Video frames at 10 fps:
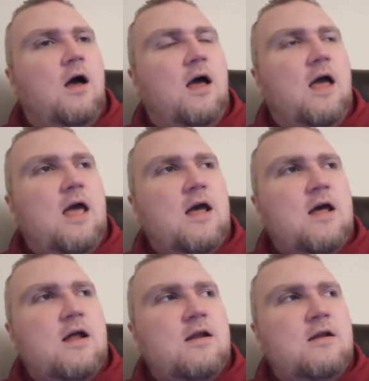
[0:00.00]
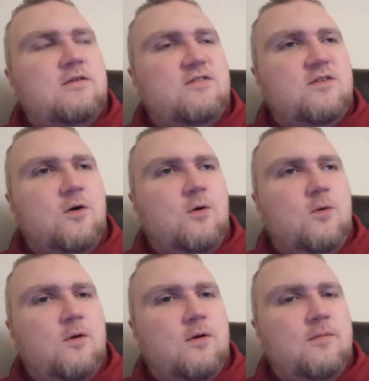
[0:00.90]
And
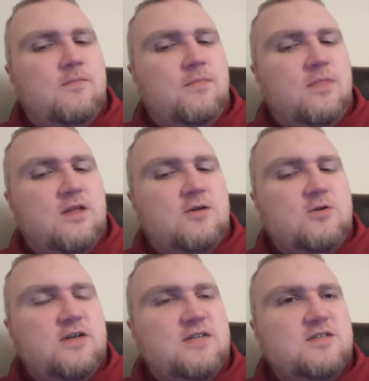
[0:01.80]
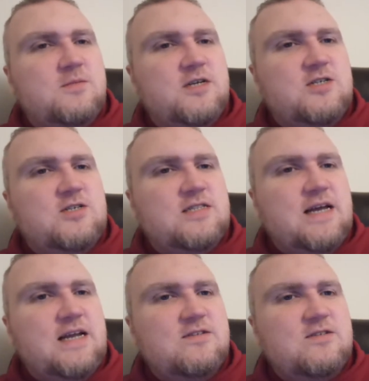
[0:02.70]
so Trent has mentioned
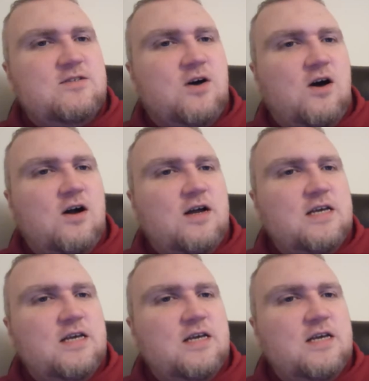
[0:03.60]
that his dog